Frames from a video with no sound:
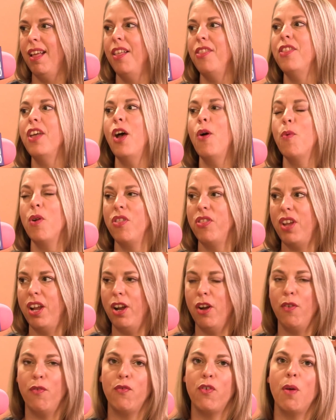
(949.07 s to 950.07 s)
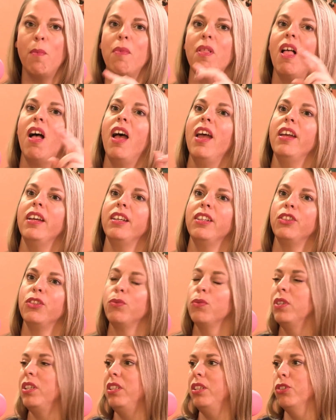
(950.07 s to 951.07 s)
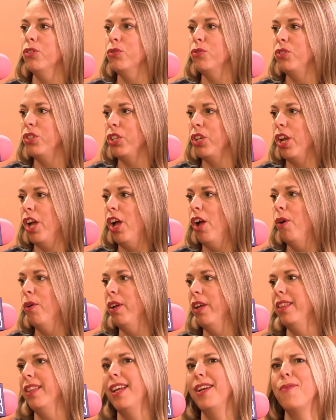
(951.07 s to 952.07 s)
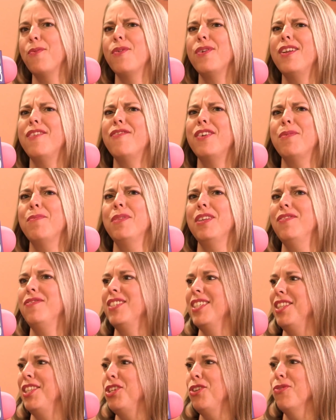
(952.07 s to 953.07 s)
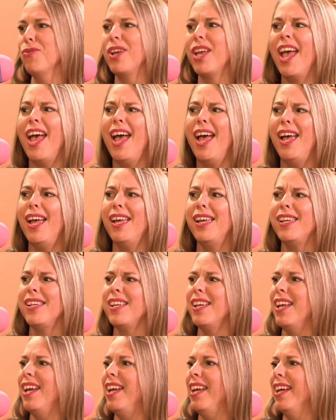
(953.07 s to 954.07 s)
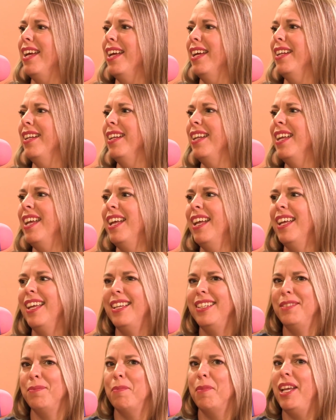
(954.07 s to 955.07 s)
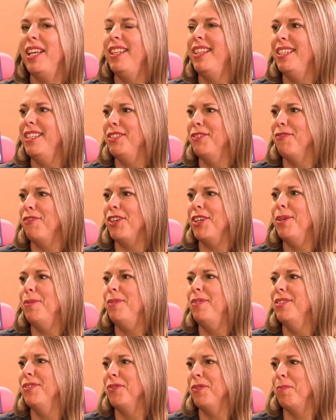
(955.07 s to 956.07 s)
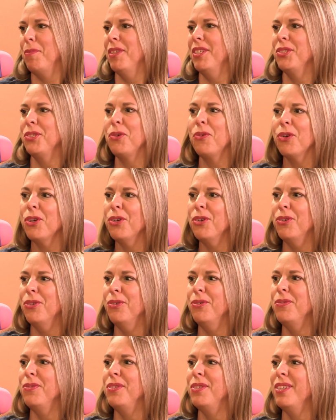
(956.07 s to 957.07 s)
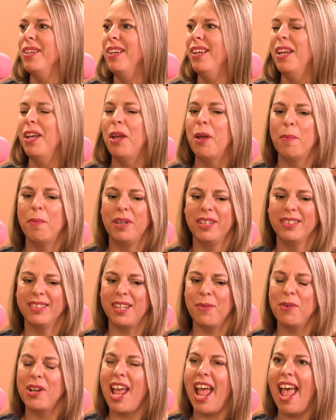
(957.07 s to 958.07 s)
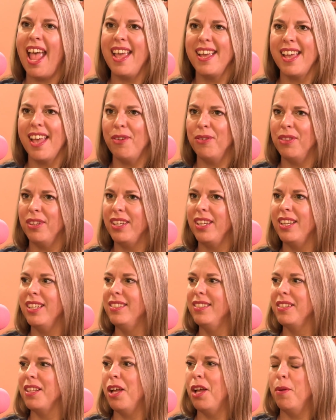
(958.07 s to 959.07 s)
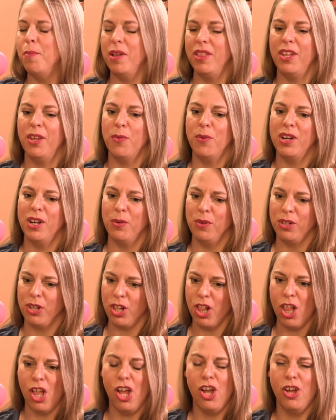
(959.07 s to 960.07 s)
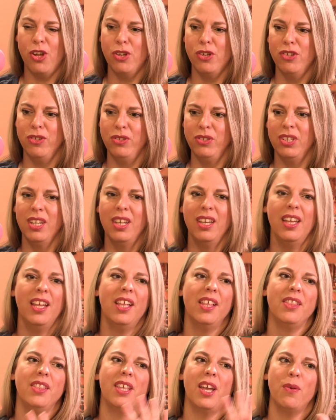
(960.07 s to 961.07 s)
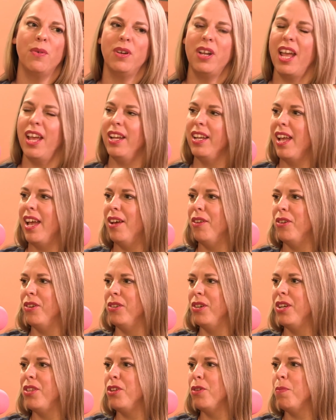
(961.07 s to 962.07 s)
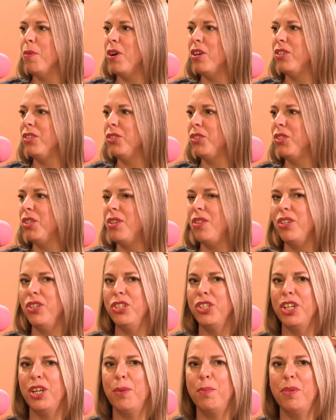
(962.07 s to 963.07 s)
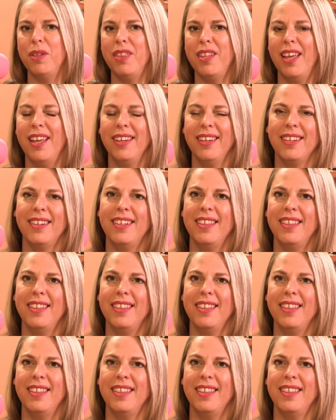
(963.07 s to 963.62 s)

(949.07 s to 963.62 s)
that were there from like 3 years ago. And like one of them lives in the UK, and he's made these friends from this cruise because they would hang out in the kids club. And then when it would close, they would hang out on other parts of the ship and that kind